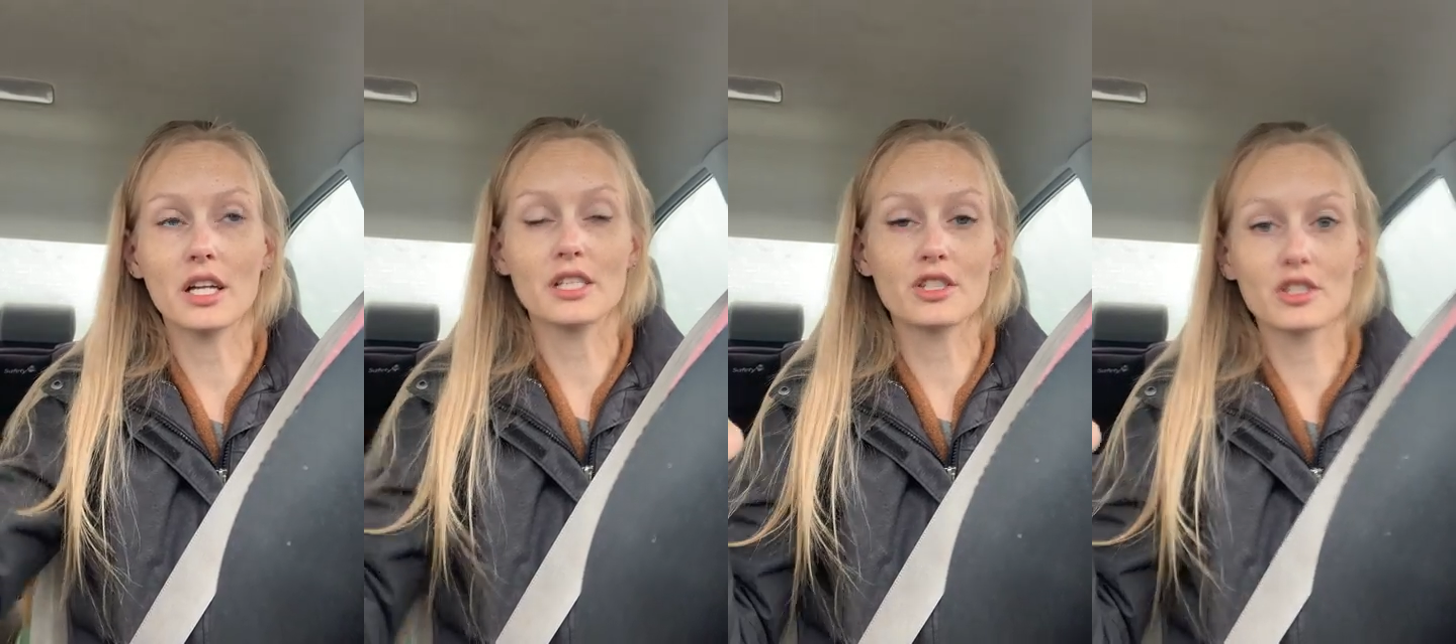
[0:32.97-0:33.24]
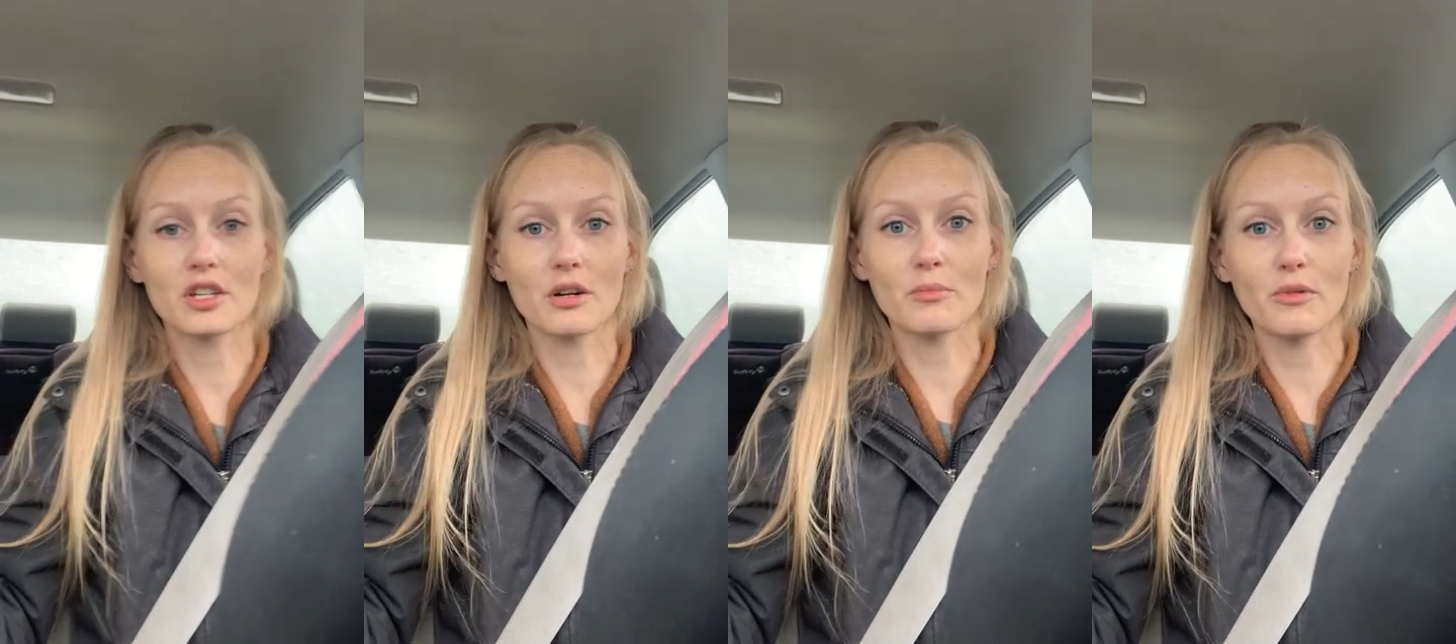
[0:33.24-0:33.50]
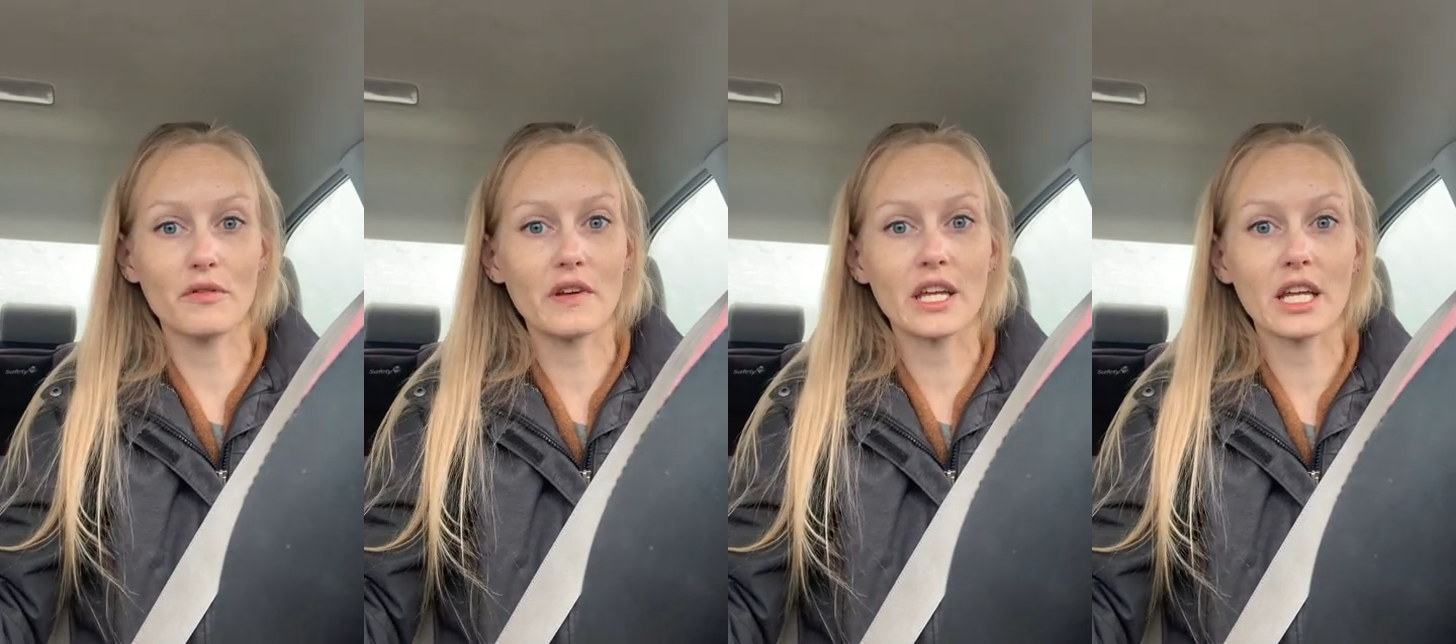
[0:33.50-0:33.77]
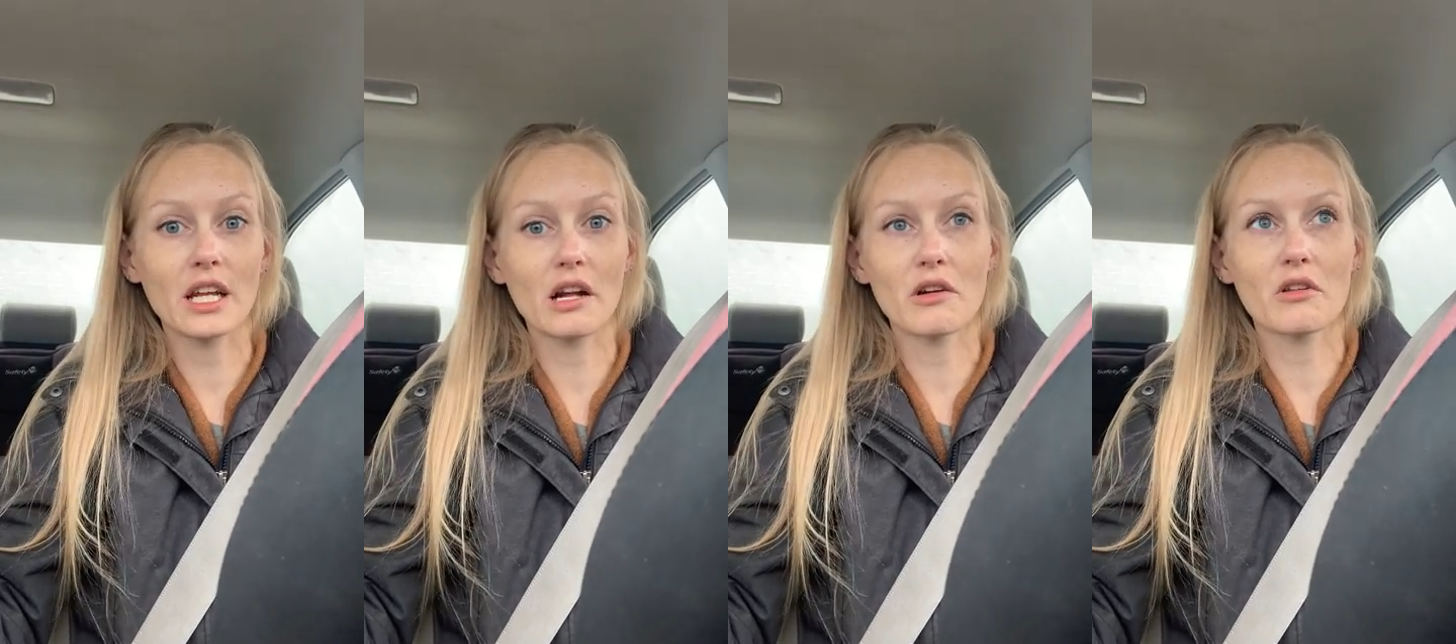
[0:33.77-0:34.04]
and start moving
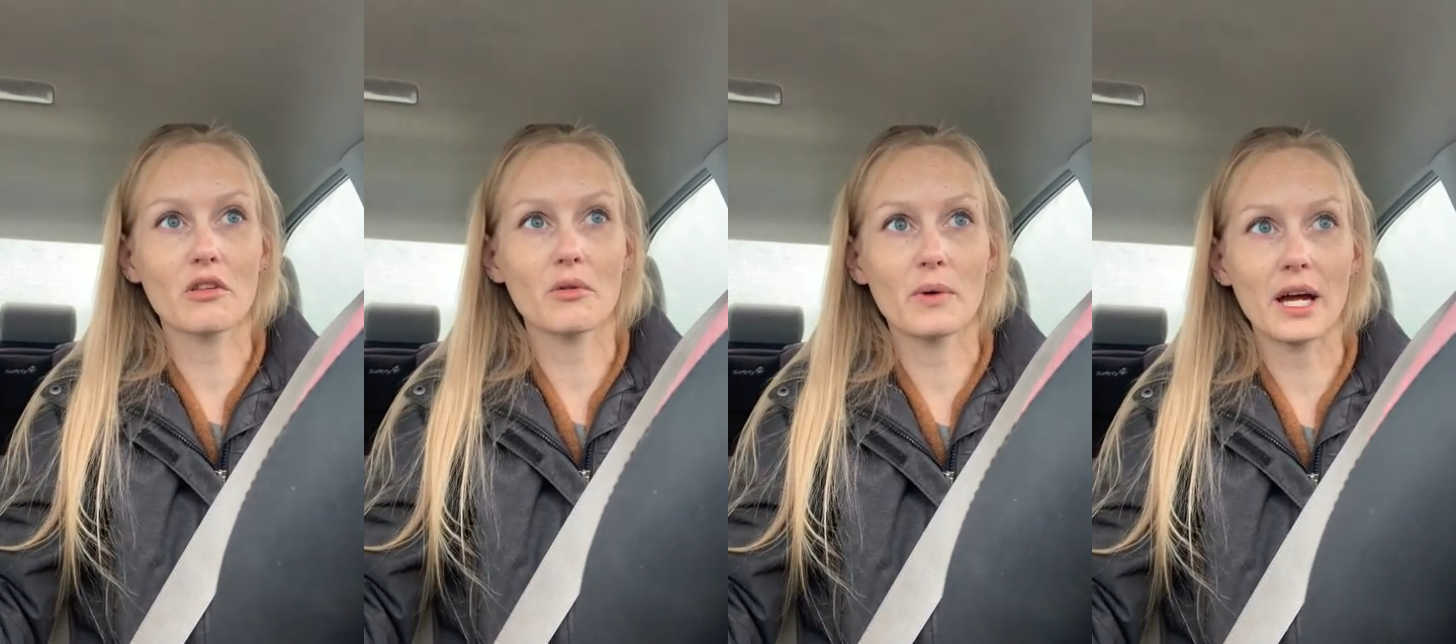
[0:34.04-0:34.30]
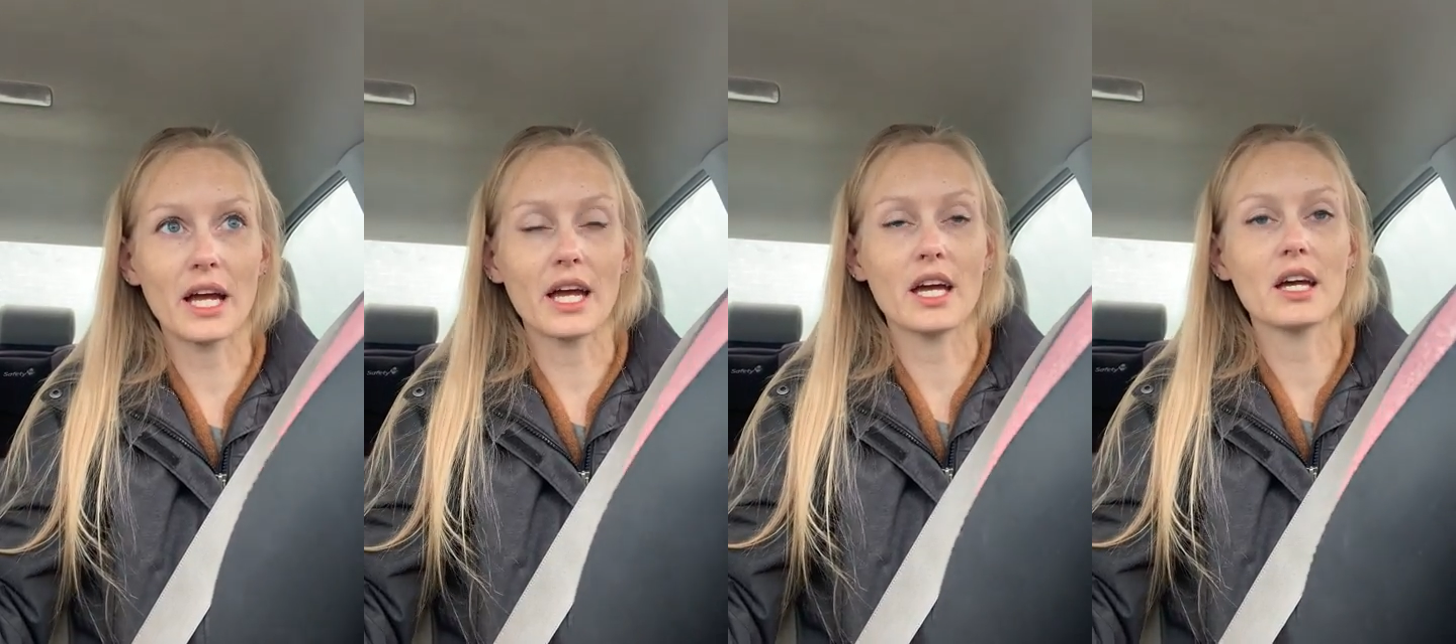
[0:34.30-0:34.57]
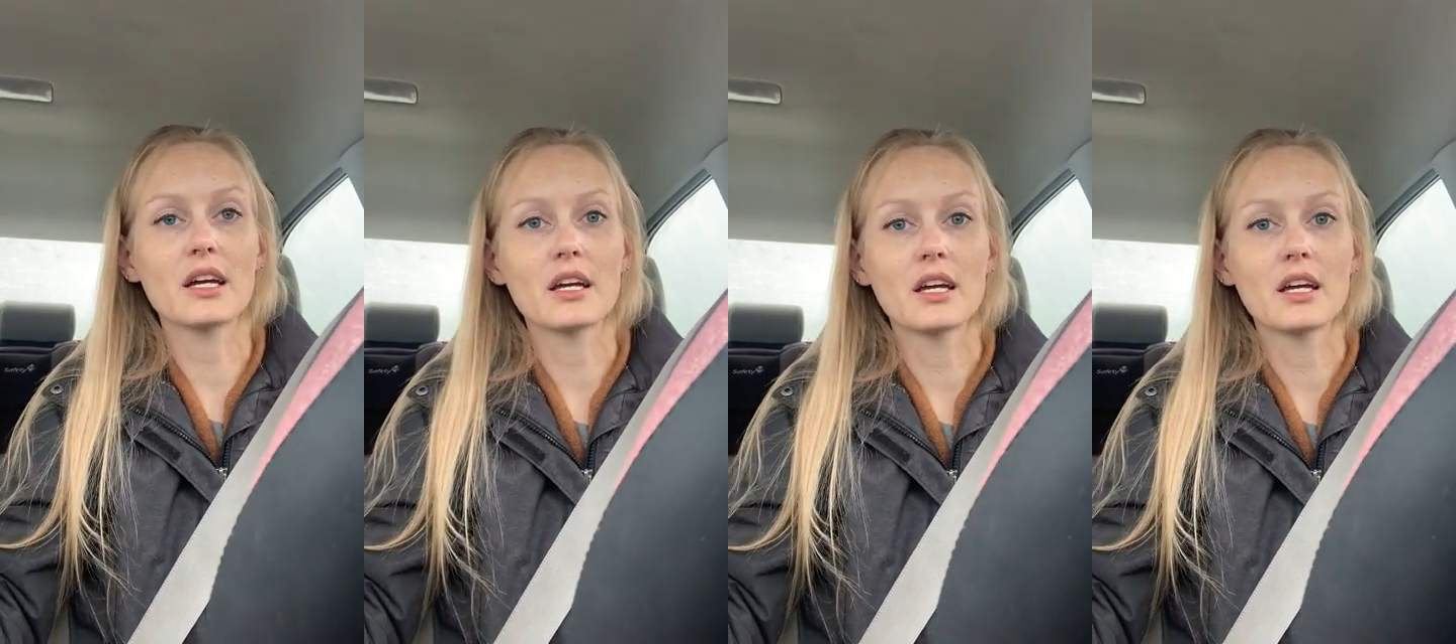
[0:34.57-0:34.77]
it out of the way.